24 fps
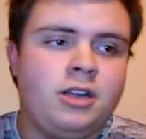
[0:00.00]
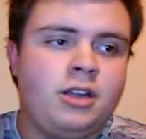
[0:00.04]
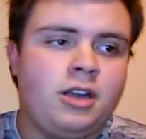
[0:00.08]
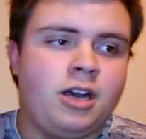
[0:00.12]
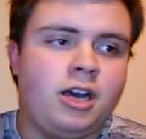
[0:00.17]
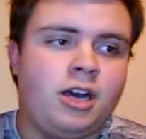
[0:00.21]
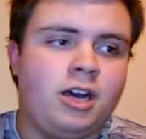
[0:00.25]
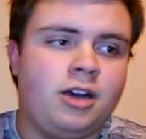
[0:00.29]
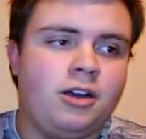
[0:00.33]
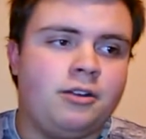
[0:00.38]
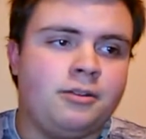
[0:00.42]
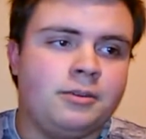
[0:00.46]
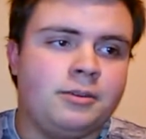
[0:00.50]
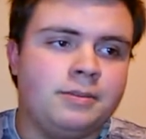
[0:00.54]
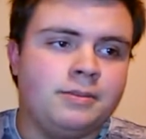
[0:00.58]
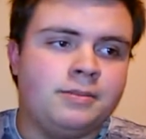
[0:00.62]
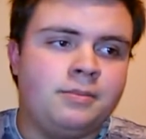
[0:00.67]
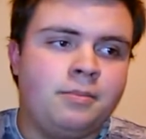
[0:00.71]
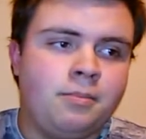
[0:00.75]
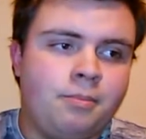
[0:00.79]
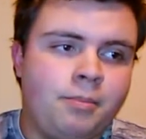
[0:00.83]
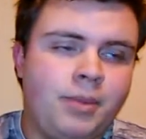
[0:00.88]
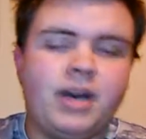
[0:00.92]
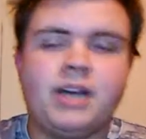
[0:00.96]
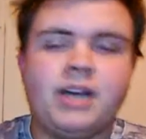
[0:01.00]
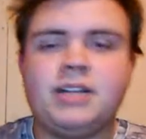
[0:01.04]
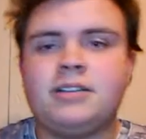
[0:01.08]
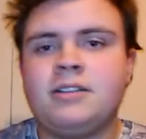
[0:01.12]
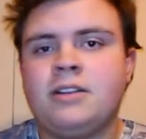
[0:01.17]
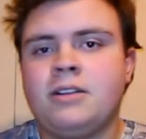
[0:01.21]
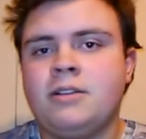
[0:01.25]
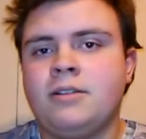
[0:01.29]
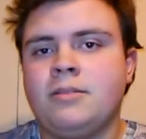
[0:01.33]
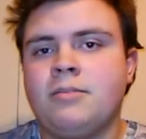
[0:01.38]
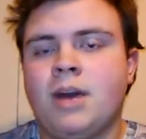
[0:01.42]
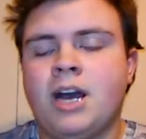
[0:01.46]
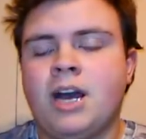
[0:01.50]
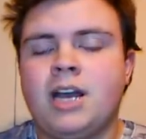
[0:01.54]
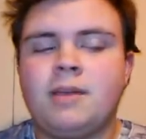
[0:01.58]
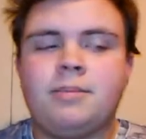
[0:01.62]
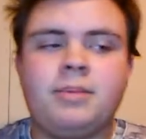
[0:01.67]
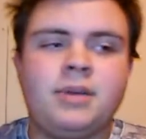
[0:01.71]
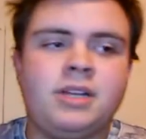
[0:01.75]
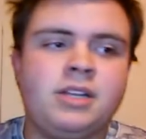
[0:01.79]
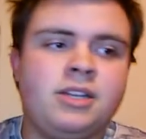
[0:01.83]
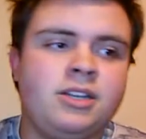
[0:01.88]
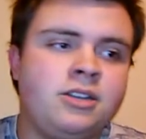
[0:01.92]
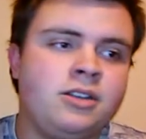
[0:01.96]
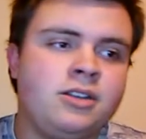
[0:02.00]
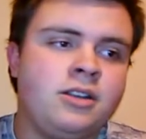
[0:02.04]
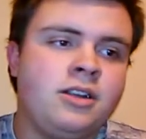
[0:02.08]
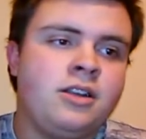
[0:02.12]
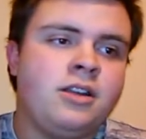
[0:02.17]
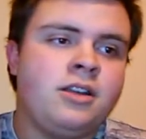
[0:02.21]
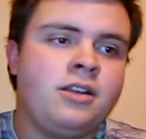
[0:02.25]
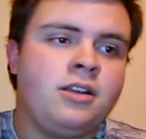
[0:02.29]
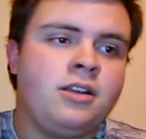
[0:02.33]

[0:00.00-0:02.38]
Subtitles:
But, my opinion,